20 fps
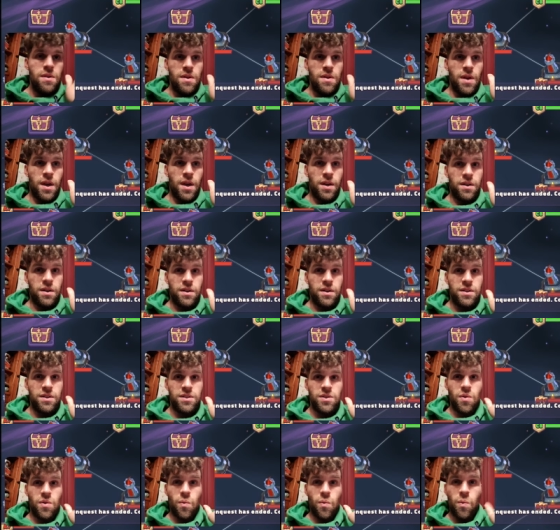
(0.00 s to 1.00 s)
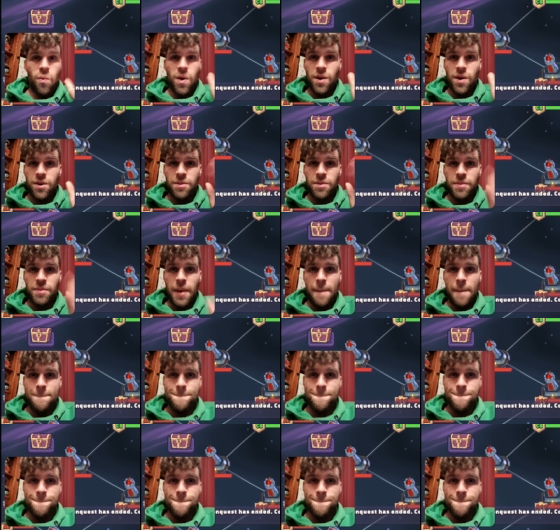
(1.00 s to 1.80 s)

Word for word: Hey guys, welcome in.